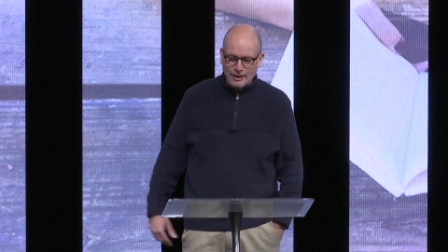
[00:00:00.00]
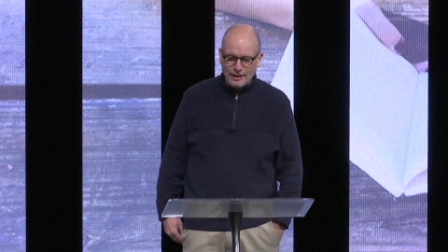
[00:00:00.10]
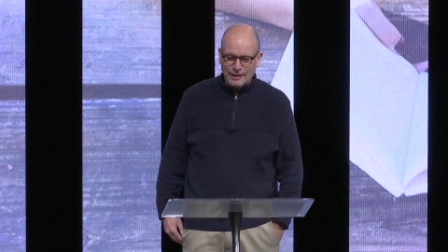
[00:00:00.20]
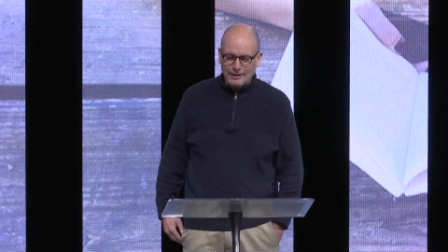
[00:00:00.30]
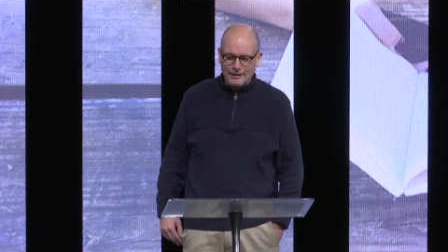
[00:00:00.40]

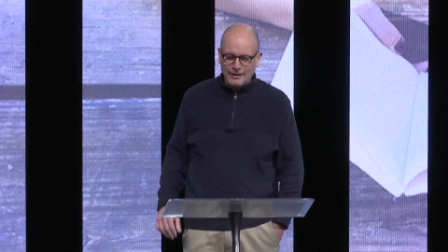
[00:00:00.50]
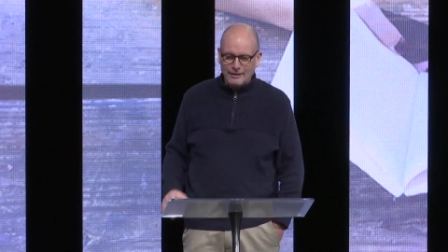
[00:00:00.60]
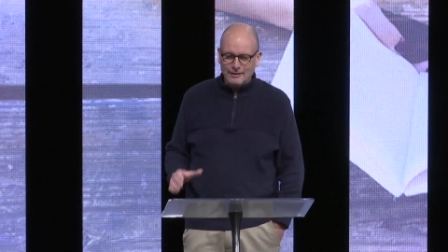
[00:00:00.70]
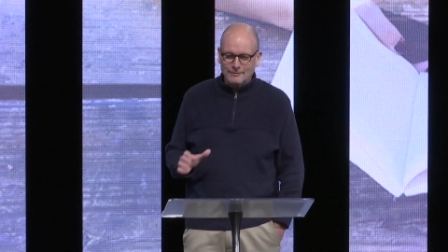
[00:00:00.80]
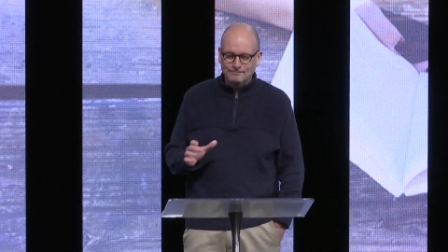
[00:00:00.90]
Uh,
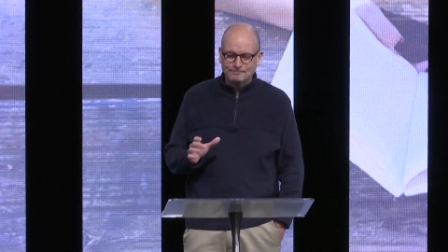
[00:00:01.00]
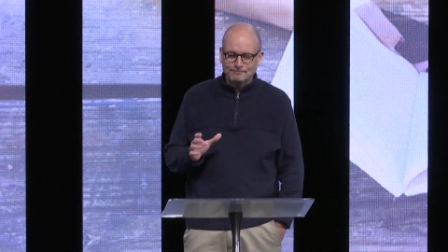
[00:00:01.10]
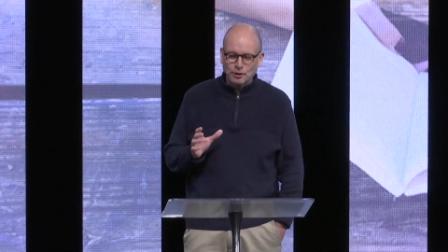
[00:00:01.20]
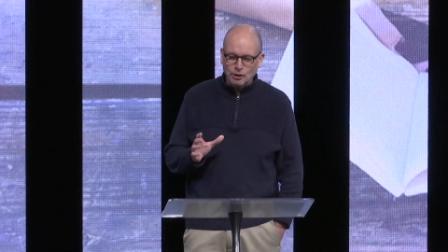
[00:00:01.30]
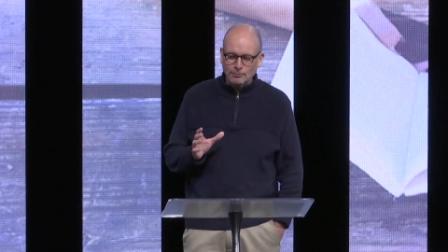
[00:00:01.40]

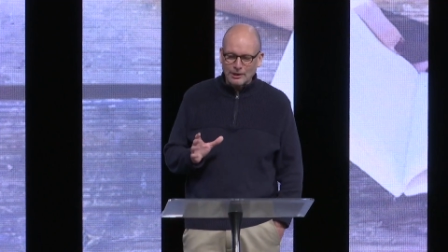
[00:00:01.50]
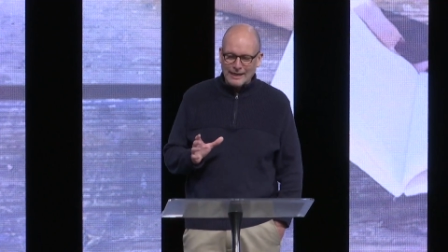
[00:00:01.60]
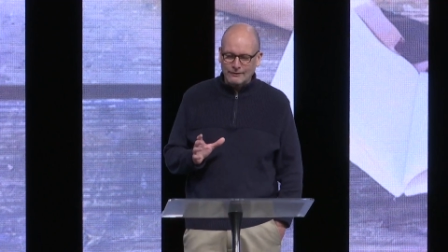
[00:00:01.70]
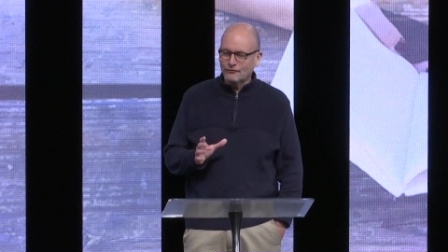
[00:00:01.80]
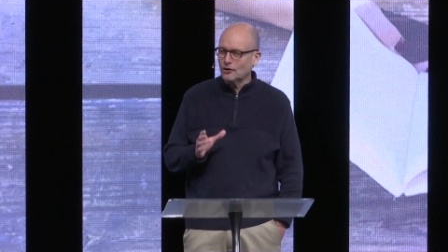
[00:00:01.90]
put a
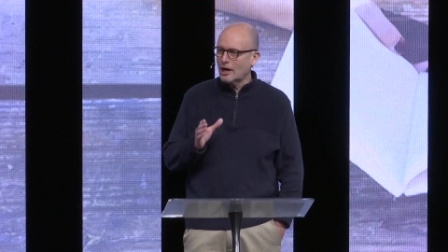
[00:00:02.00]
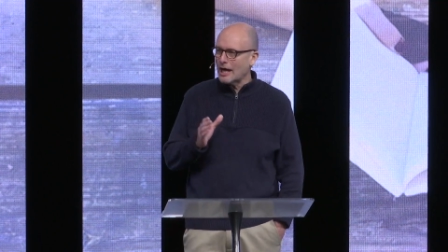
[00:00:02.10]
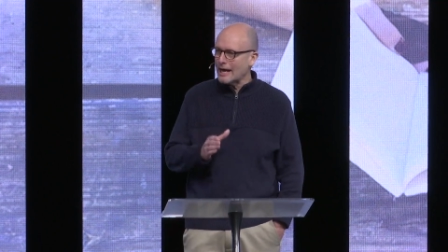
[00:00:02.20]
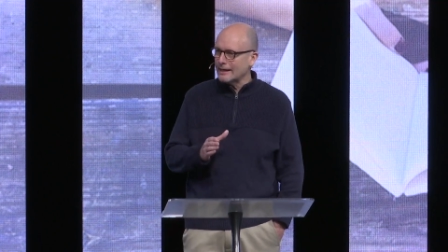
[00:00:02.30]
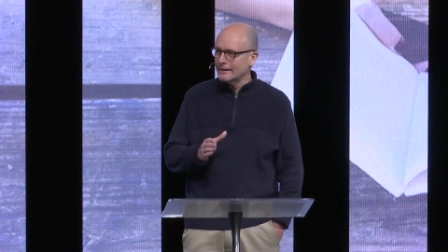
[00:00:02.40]
blank for
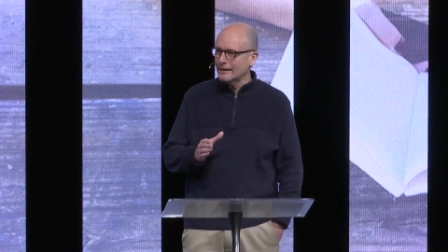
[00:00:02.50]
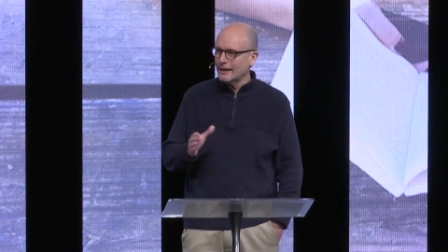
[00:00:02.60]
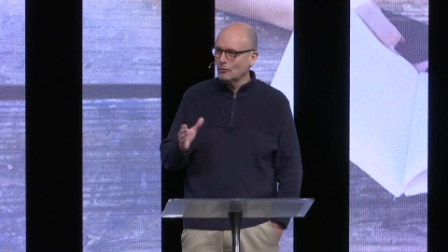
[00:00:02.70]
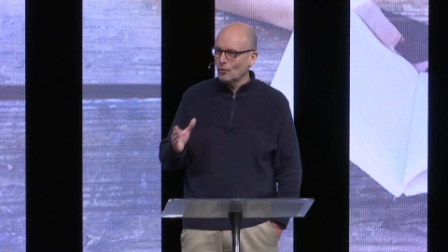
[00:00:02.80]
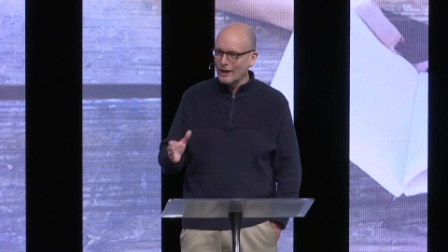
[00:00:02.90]
height
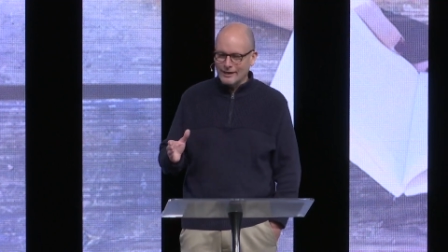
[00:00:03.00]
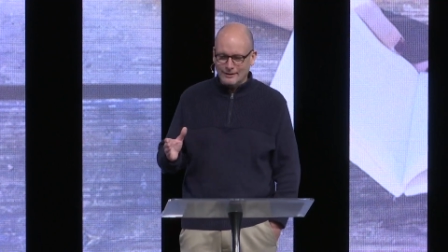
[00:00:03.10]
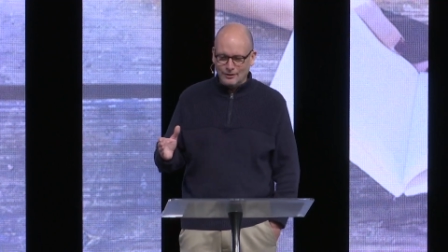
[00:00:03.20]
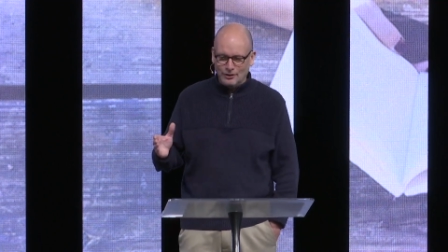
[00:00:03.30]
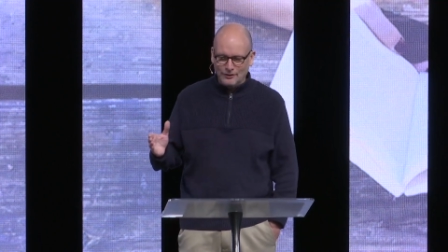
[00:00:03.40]
and weight
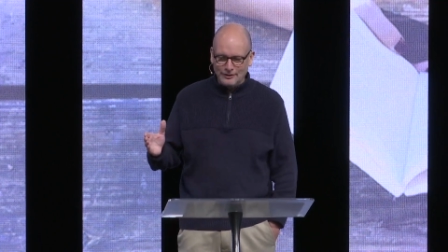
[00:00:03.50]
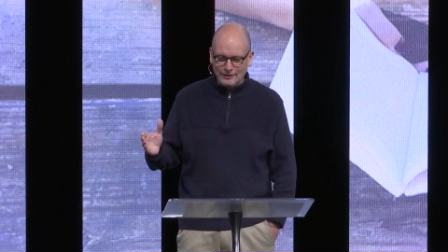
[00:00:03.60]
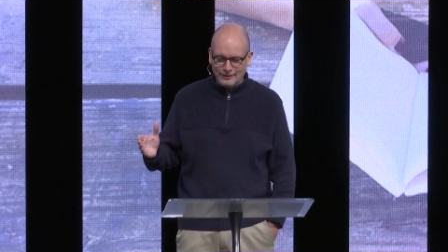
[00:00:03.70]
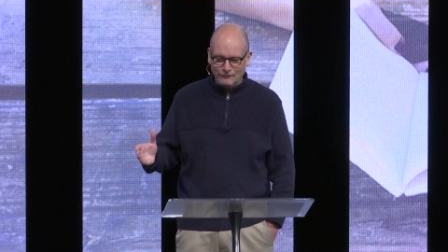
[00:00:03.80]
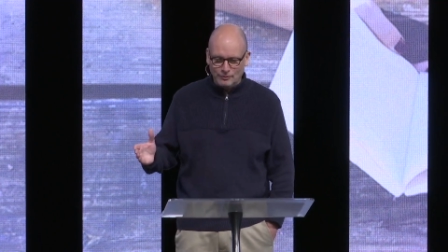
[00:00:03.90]
on the
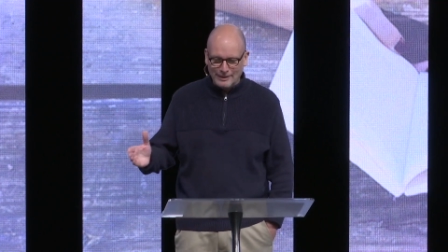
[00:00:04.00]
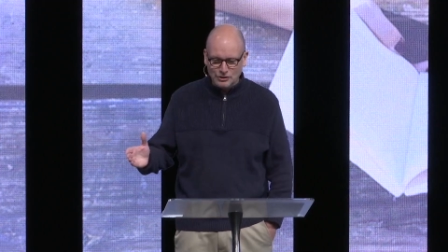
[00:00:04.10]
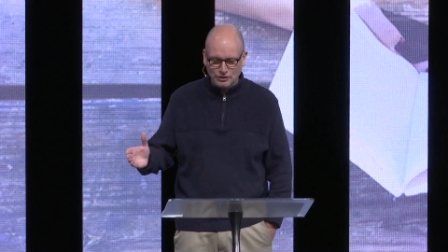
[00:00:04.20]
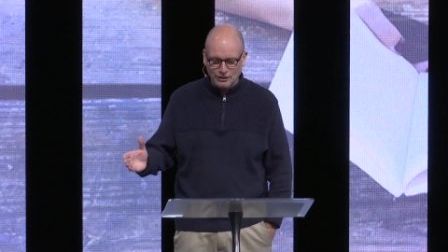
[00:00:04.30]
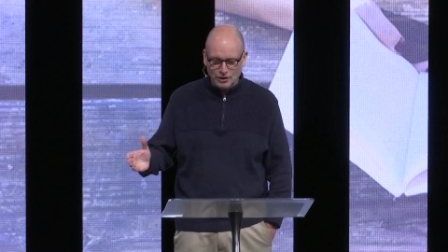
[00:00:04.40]

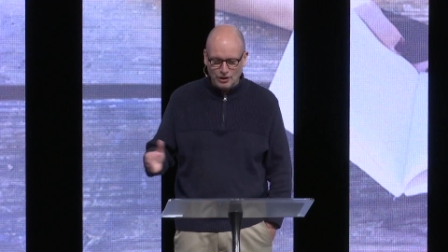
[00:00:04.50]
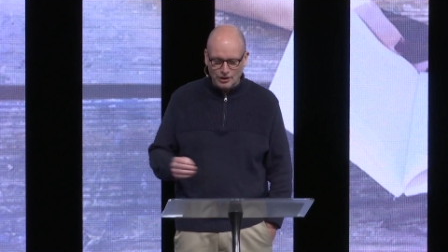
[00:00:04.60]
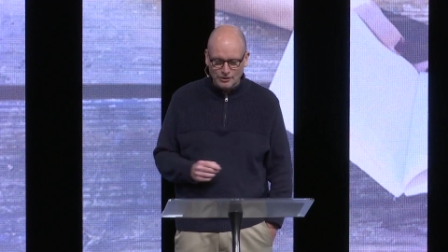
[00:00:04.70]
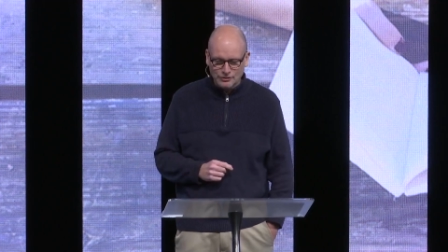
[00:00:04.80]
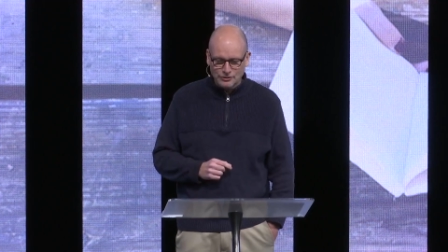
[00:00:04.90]
information
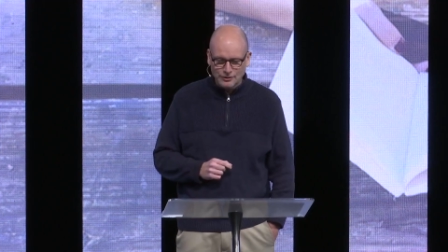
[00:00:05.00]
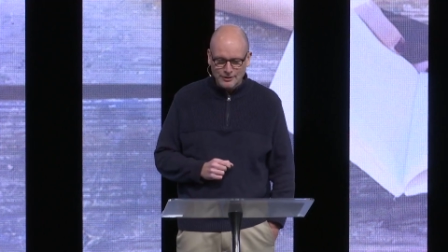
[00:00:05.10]
cards.